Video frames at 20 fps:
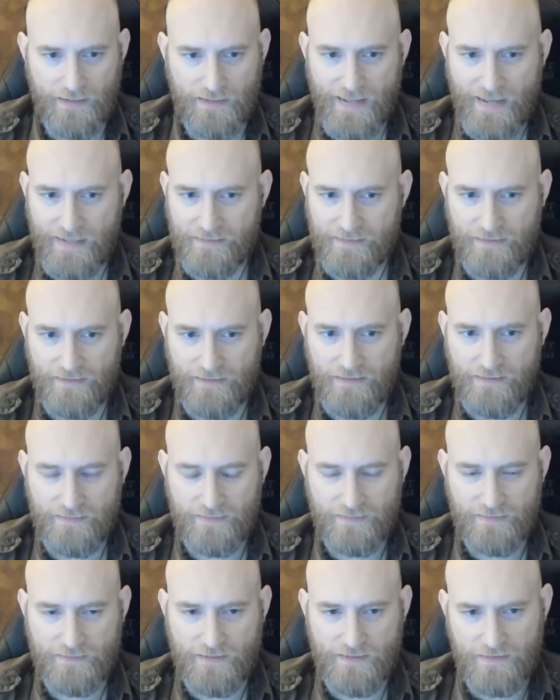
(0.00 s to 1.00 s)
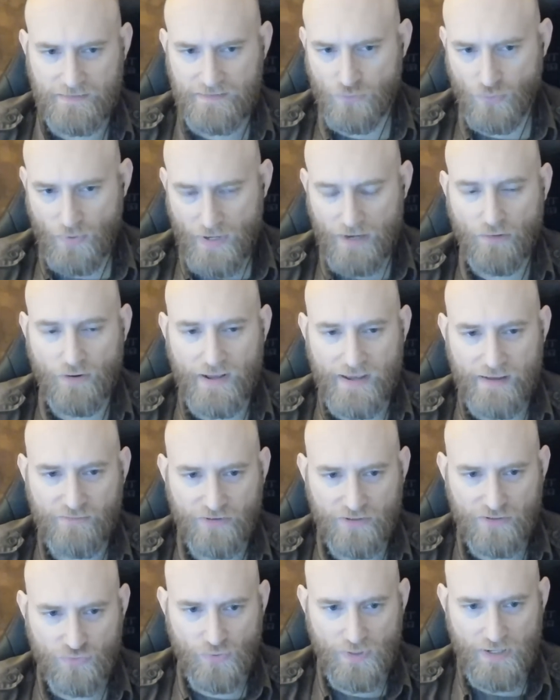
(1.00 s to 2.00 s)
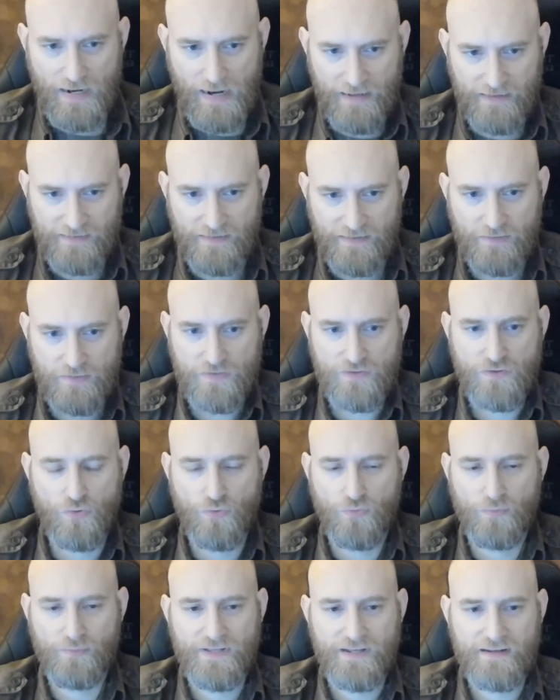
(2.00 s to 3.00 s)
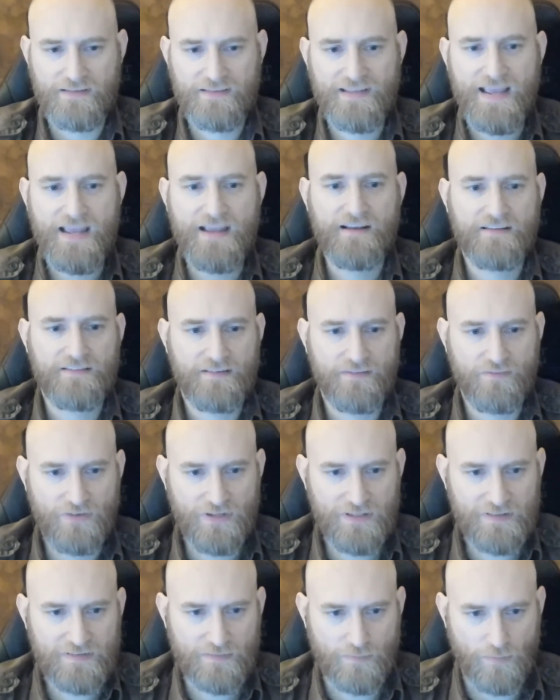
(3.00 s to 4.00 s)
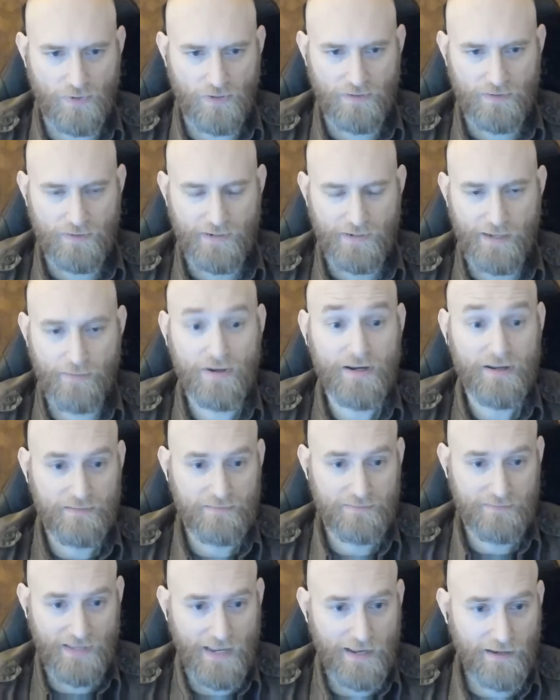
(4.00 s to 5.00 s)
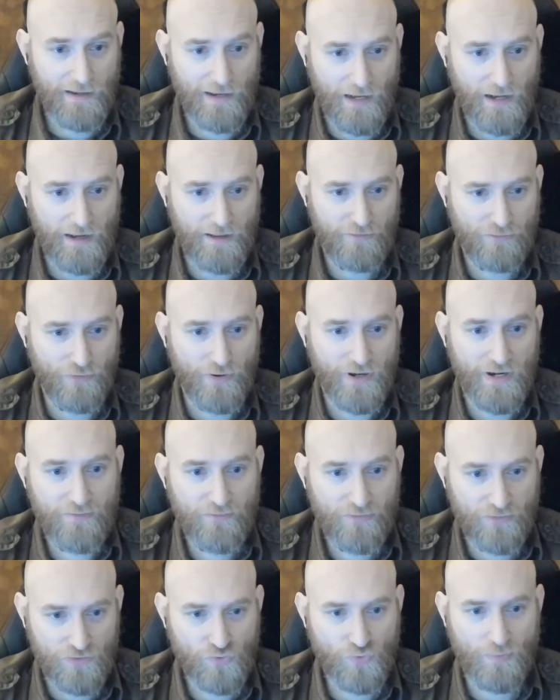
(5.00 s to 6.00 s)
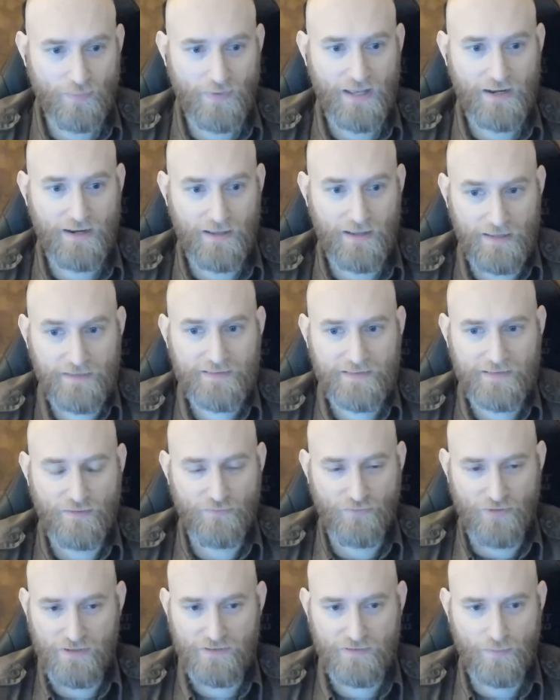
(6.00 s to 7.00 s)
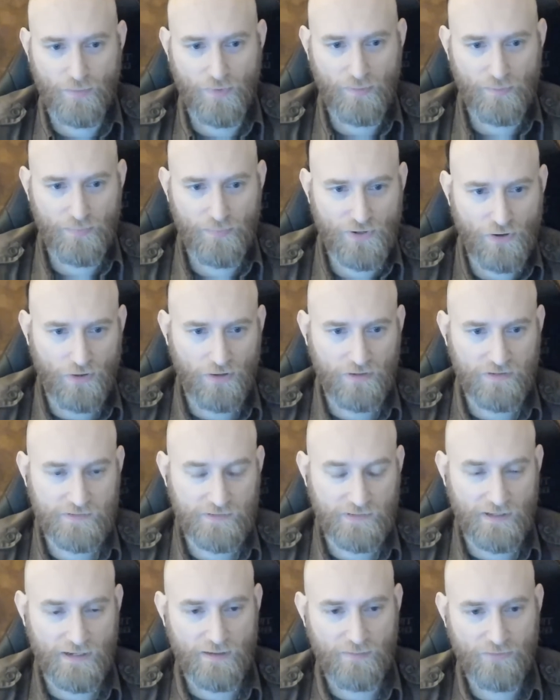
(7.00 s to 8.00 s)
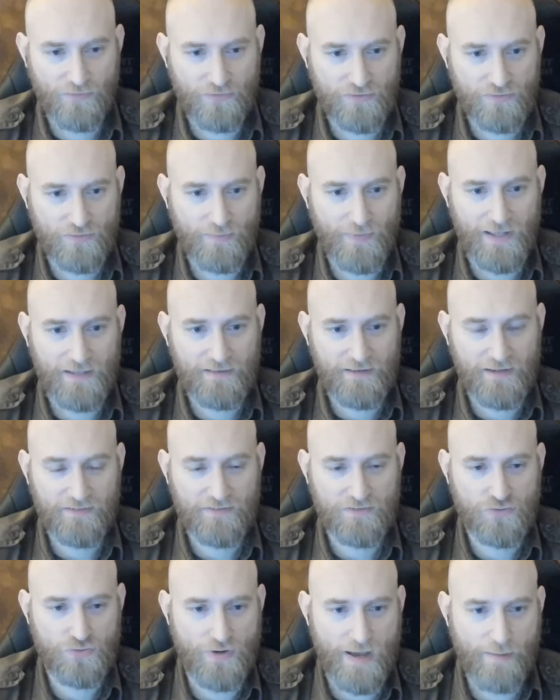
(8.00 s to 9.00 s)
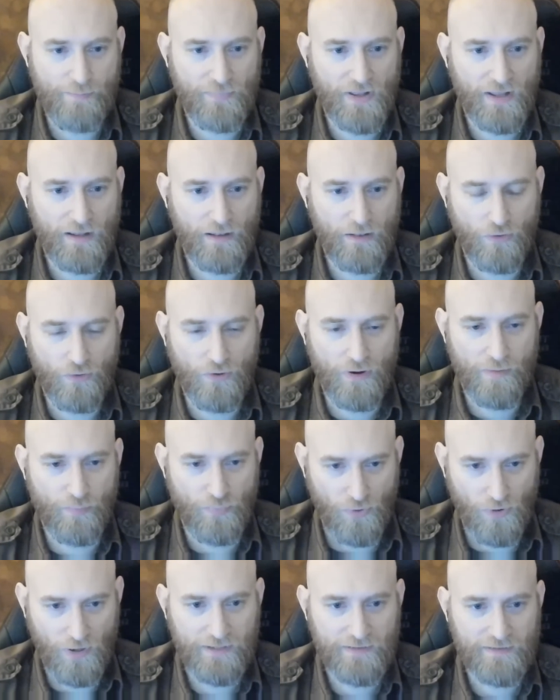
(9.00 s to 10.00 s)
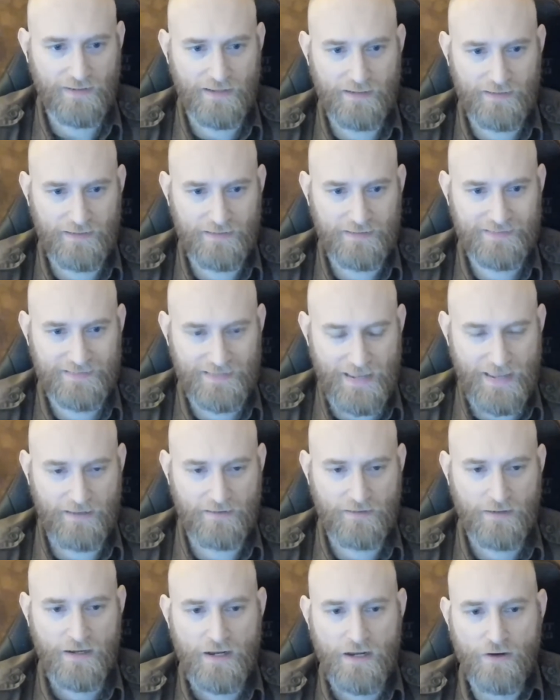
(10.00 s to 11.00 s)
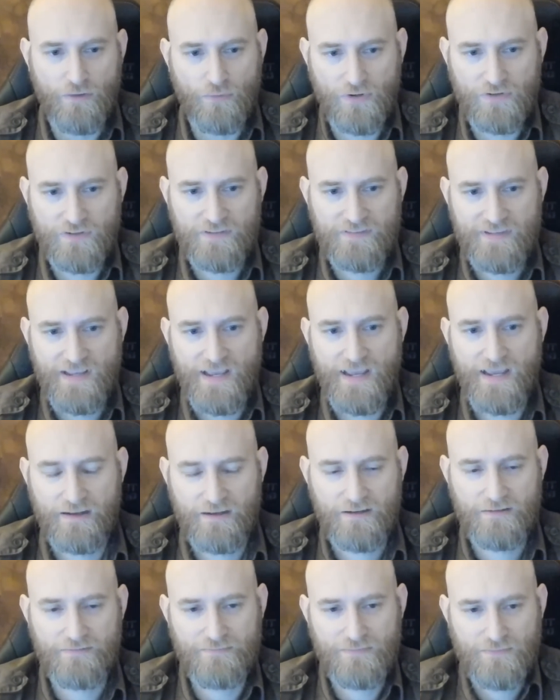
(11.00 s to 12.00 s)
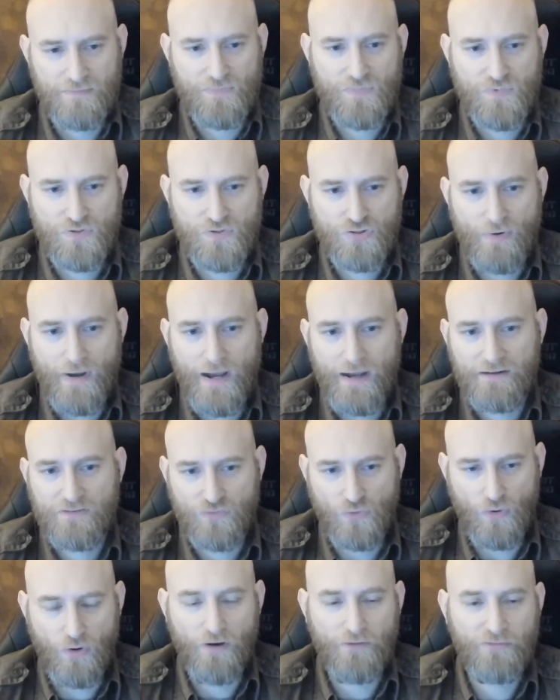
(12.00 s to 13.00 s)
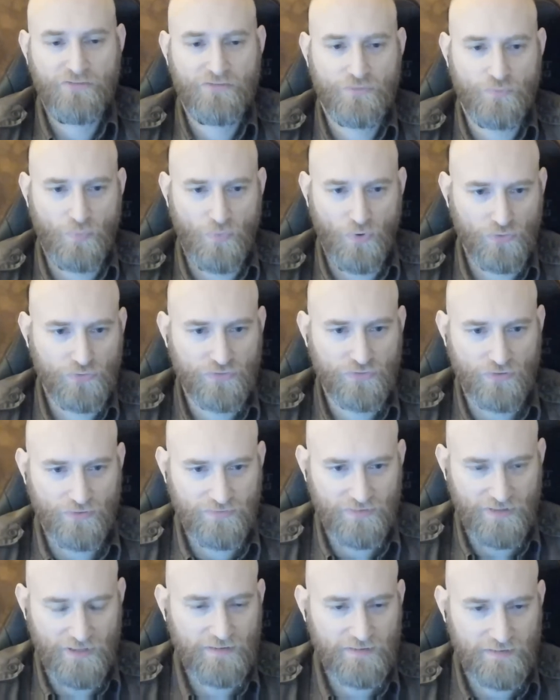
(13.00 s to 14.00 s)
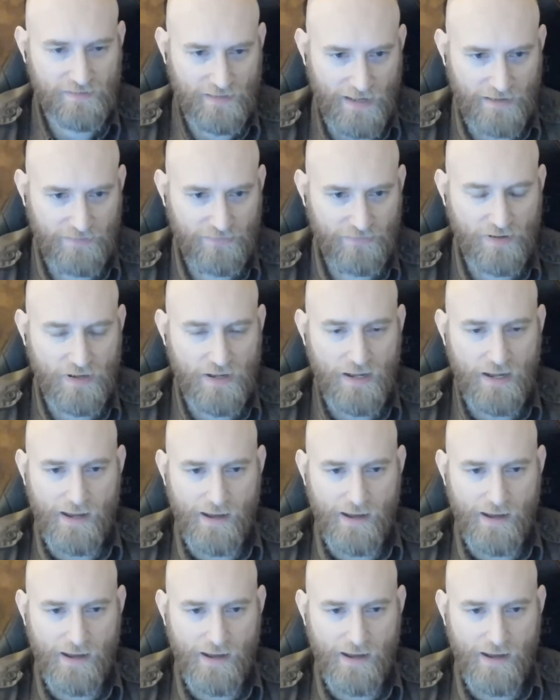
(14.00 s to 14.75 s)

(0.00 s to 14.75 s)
yeah, these regular infantry guys assume that a tank is invincible. I mean, technically for an infantryman, it's invincible, because an infantryman takes a shrapnel or a bullet and he's dead, whereas a tank shrugs off most of this stuff,